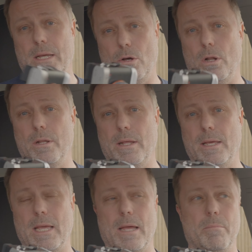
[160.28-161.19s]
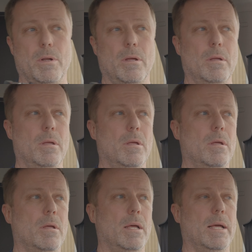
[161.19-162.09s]
holiday camera,
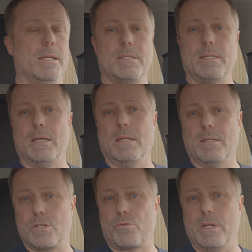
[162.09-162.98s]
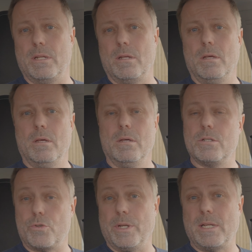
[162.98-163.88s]
as a discrete
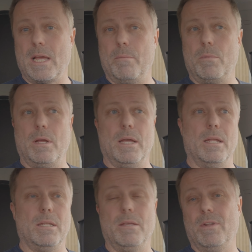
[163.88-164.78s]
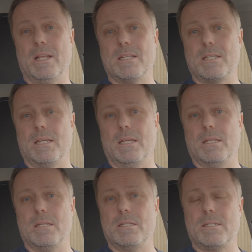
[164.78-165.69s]
street camera, and even as
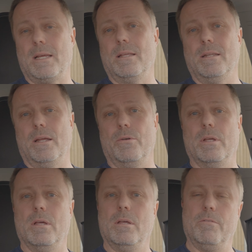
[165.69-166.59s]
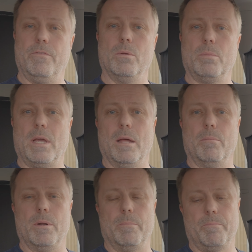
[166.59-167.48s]
a secondary film camera.